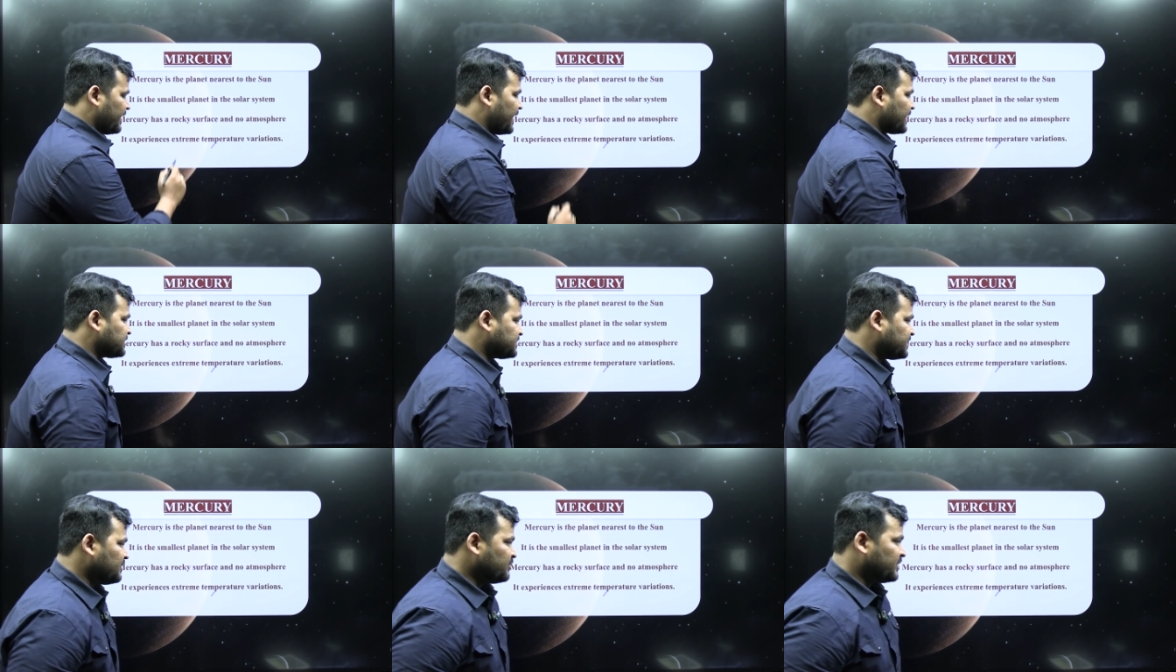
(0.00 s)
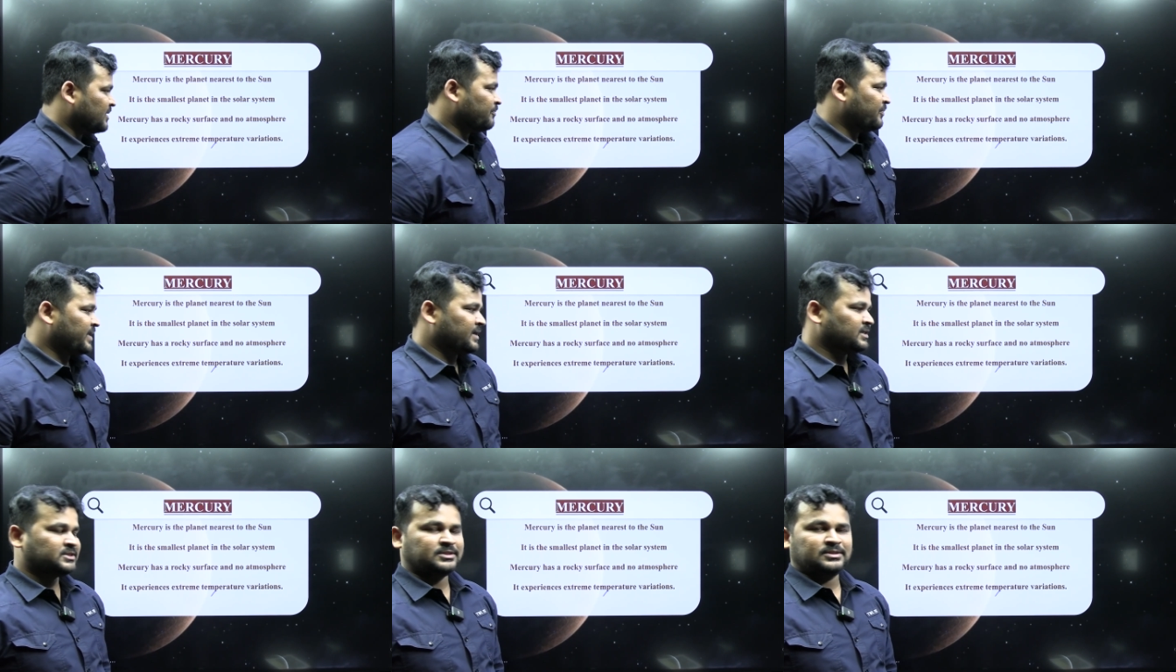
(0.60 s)
extreme
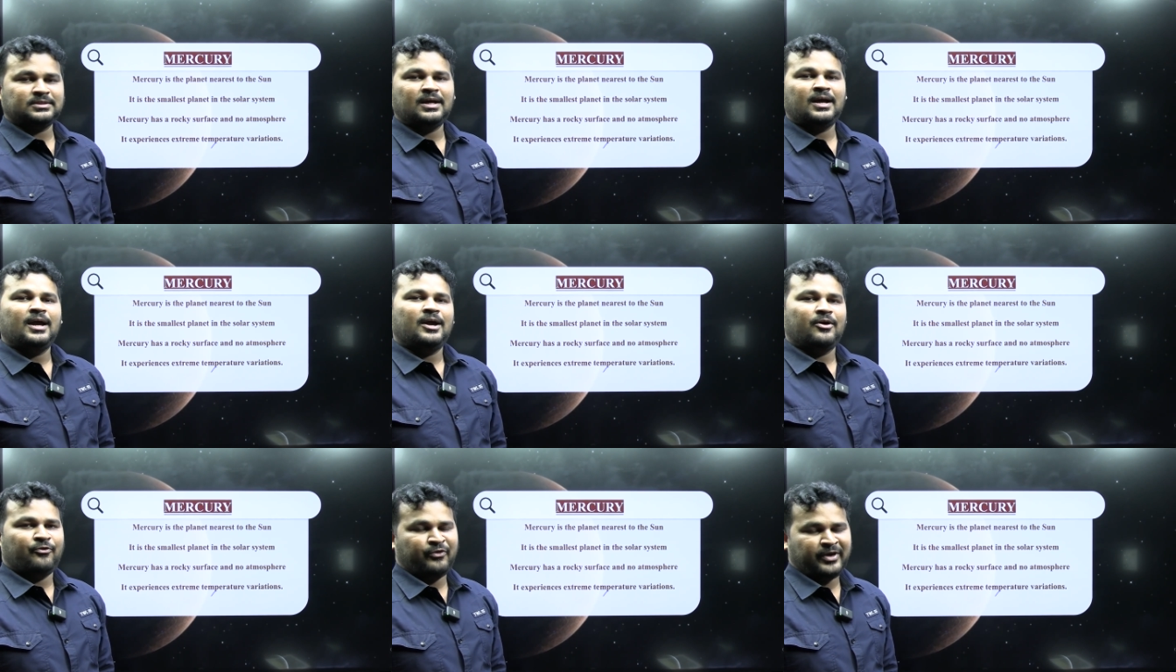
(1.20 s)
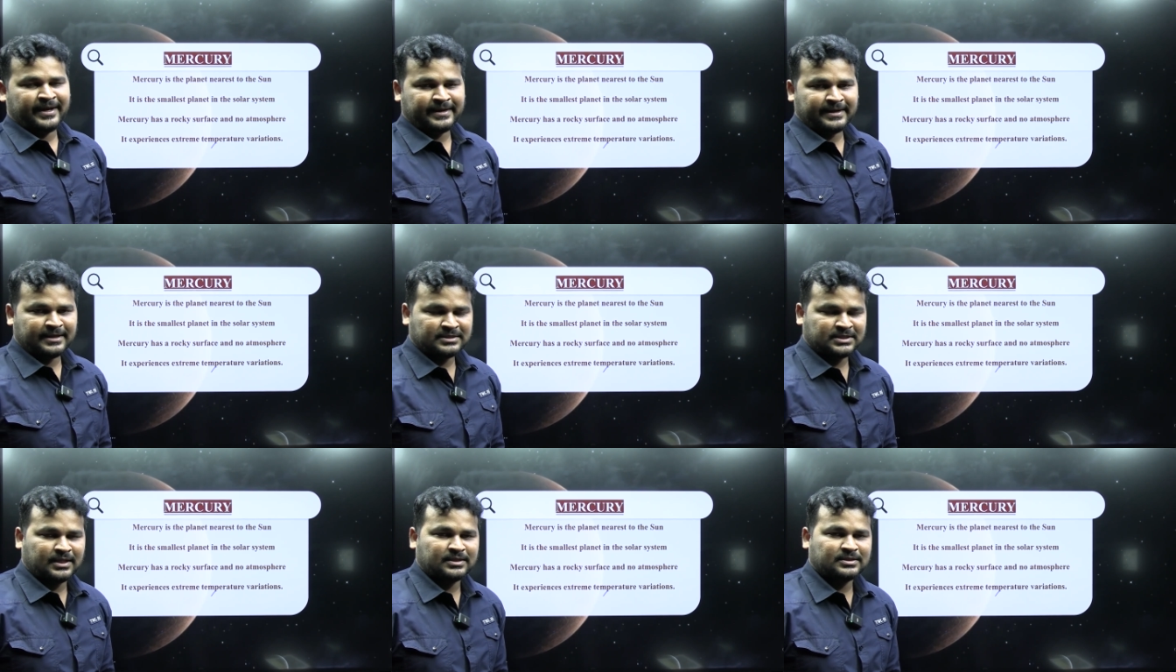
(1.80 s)
temperature
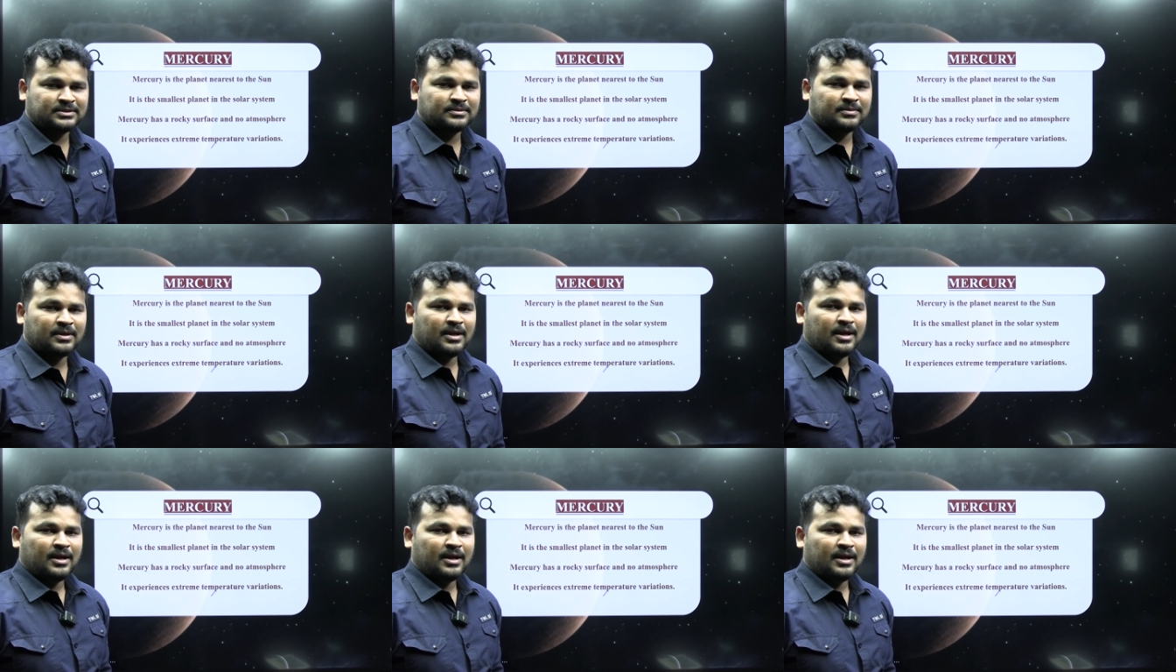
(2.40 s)
variations